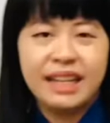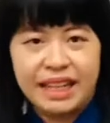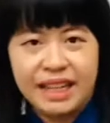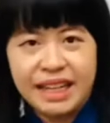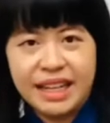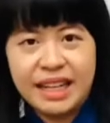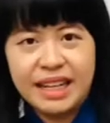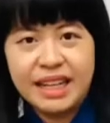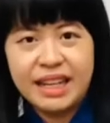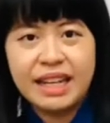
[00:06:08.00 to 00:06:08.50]
D,
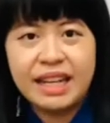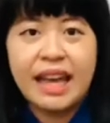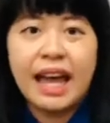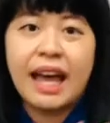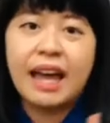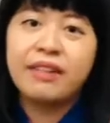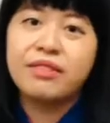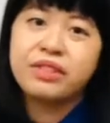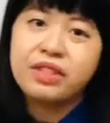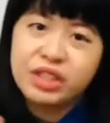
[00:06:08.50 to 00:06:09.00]
E,
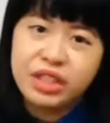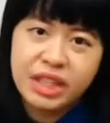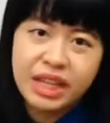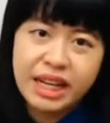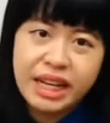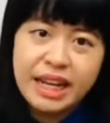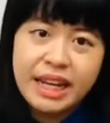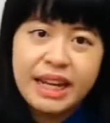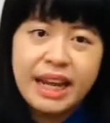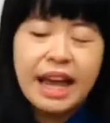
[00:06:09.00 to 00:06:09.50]
F,
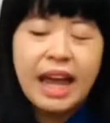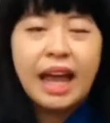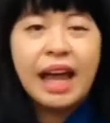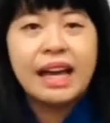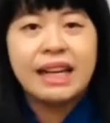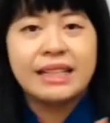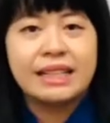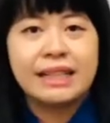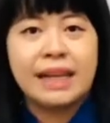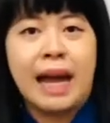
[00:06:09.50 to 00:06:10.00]
G.
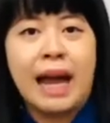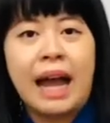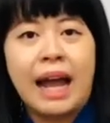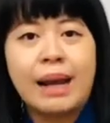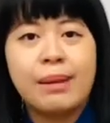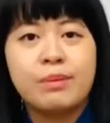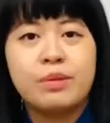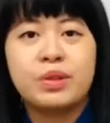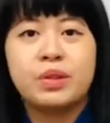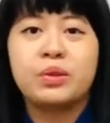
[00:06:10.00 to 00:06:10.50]

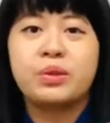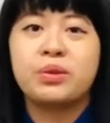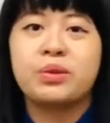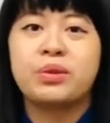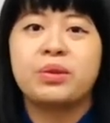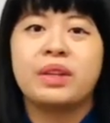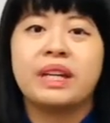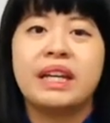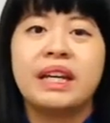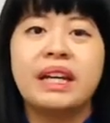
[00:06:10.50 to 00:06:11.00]
Time
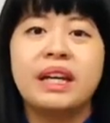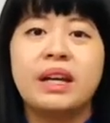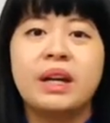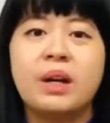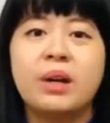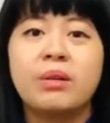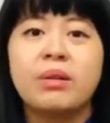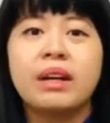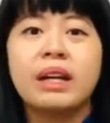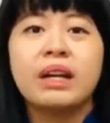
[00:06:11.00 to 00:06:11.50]
to
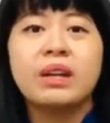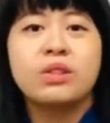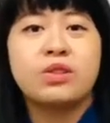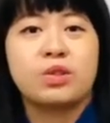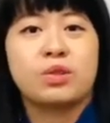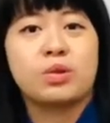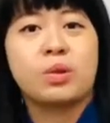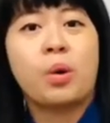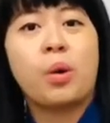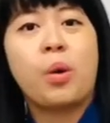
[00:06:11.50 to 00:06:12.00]
hear a
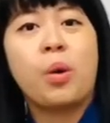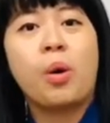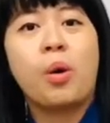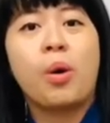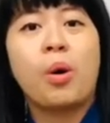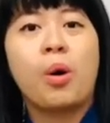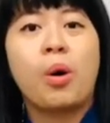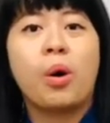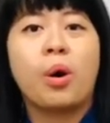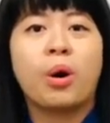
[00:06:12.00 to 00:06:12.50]

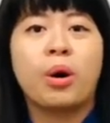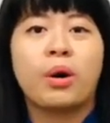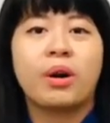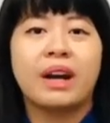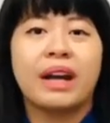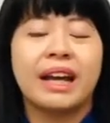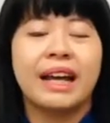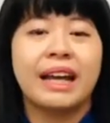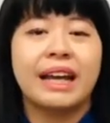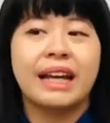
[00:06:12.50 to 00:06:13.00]

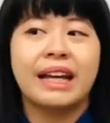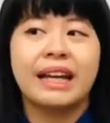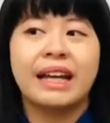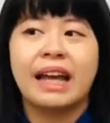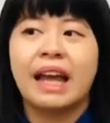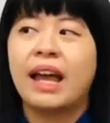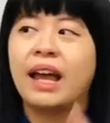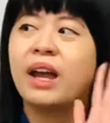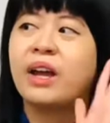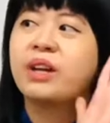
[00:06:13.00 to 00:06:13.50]
story.
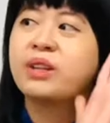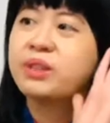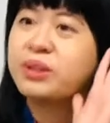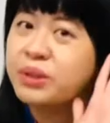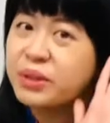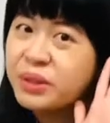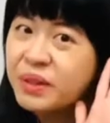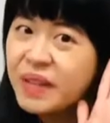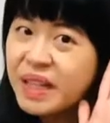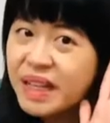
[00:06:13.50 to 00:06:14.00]
Do
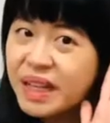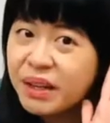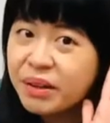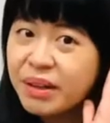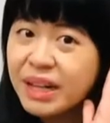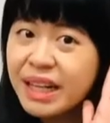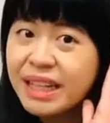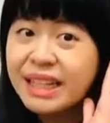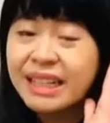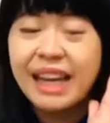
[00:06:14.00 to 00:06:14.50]
you hear
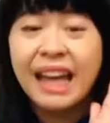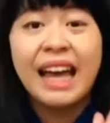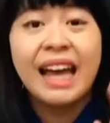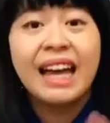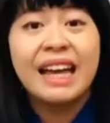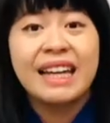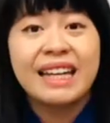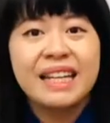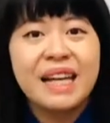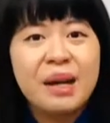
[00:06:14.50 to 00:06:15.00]
it?
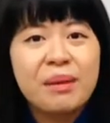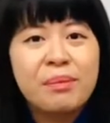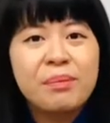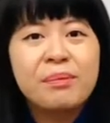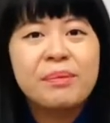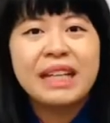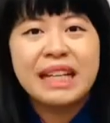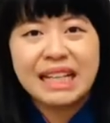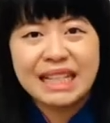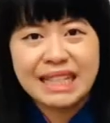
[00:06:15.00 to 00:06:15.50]
Yep,
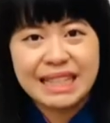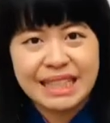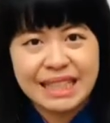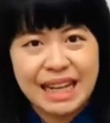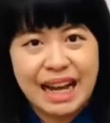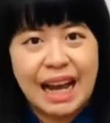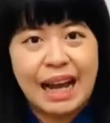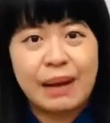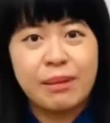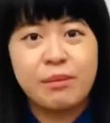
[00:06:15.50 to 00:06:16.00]
it's
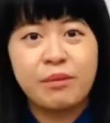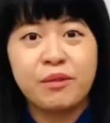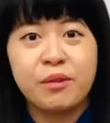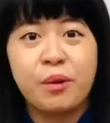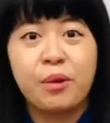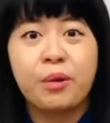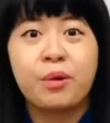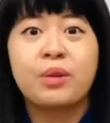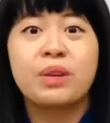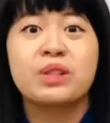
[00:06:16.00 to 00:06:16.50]
time
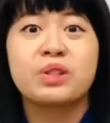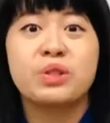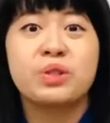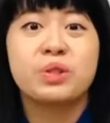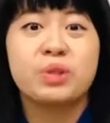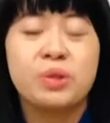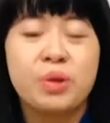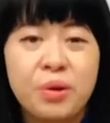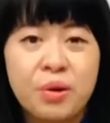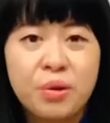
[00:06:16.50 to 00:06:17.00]
for a
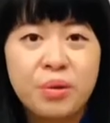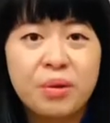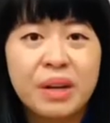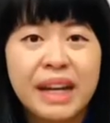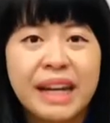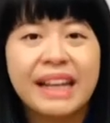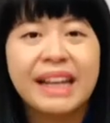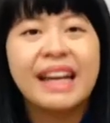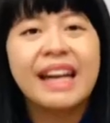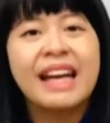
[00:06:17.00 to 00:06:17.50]

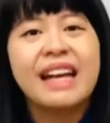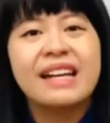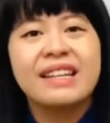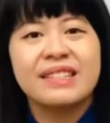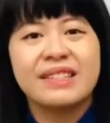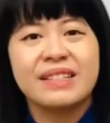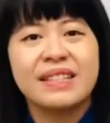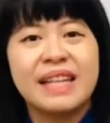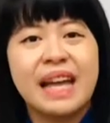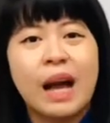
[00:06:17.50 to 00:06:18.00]
story.
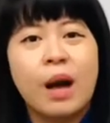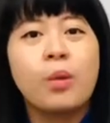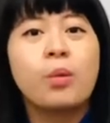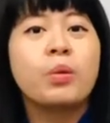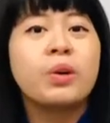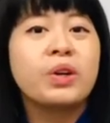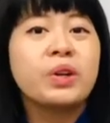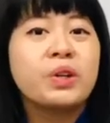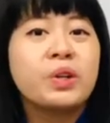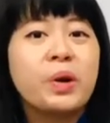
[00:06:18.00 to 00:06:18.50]
So now
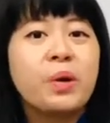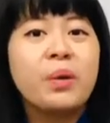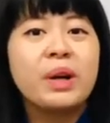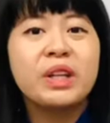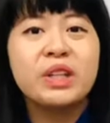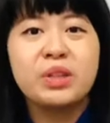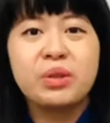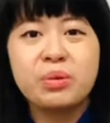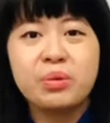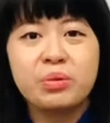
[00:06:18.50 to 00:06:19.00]
we're
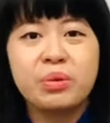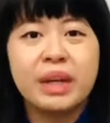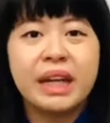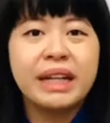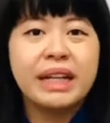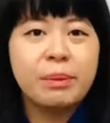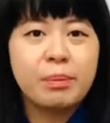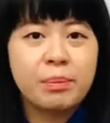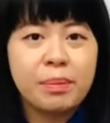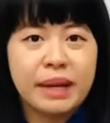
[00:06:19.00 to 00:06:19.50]
going to
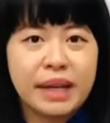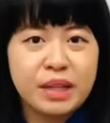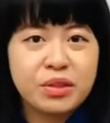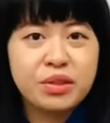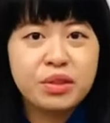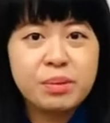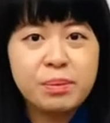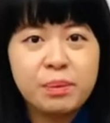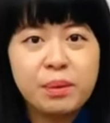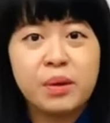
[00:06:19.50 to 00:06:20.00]
read a
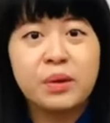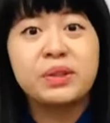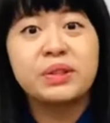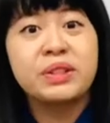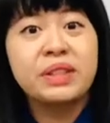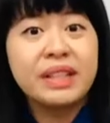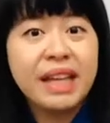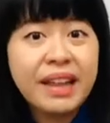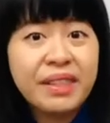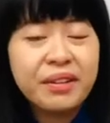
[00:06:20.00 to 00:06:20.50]
picture book
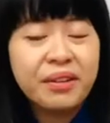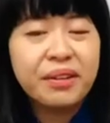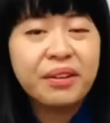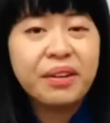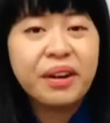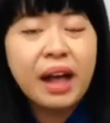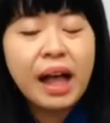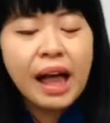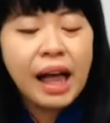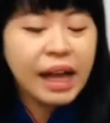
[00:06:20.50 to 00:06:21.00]
together.